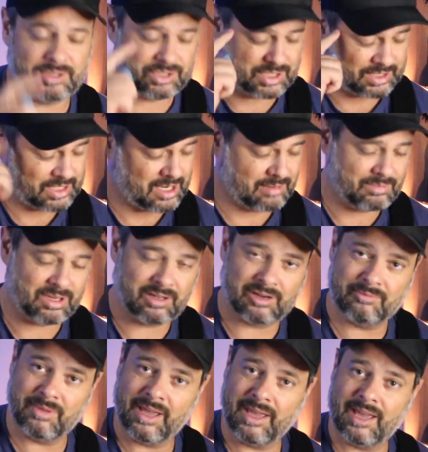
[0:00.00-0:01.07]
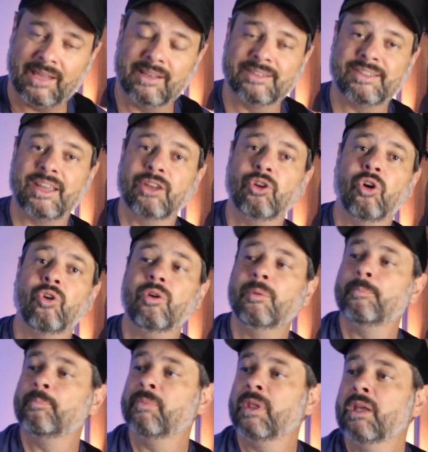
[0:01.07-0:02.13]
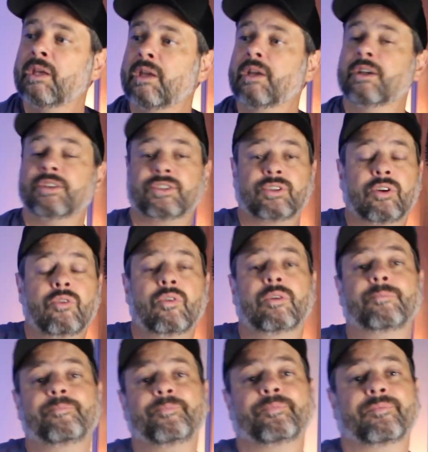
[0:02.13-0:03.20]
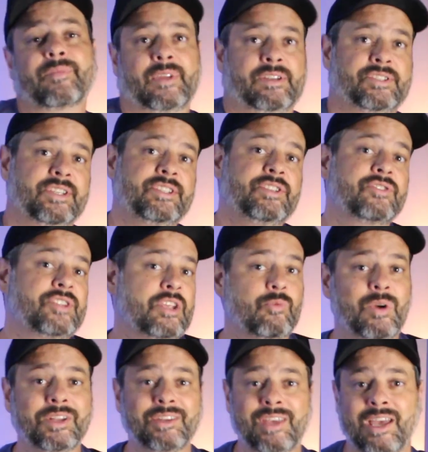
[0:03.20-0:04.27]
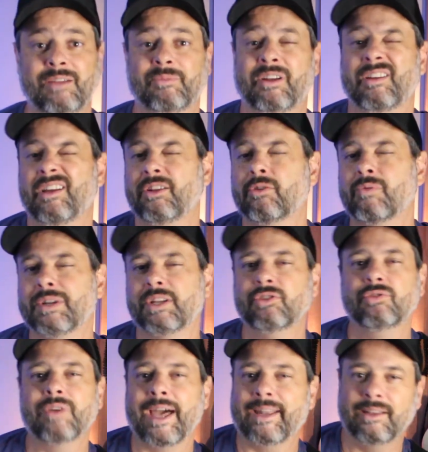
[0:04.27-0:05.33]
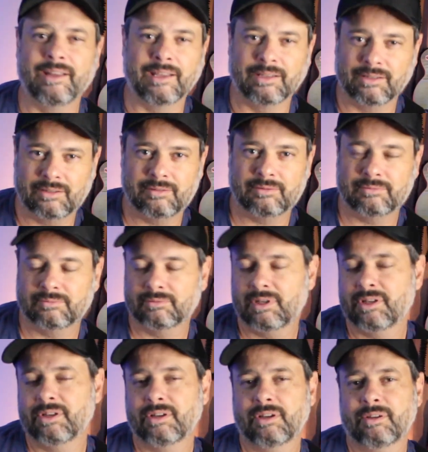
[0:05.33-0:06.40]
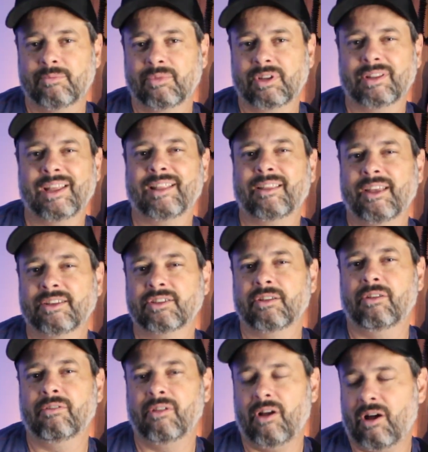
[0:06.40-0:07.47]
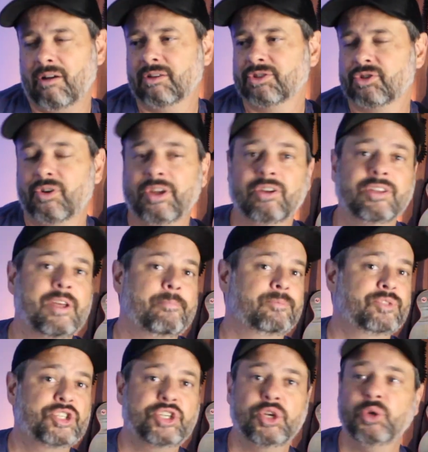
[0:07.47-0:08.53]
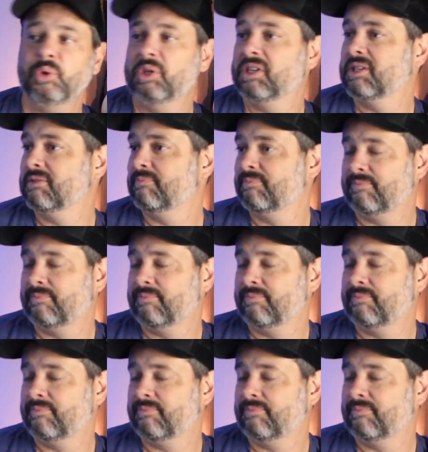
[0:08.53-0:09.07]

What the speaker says: It's just coming out of my head as I go. So just using one camera. I don't want to do editing. That takes so long. So I'm gonna shoot.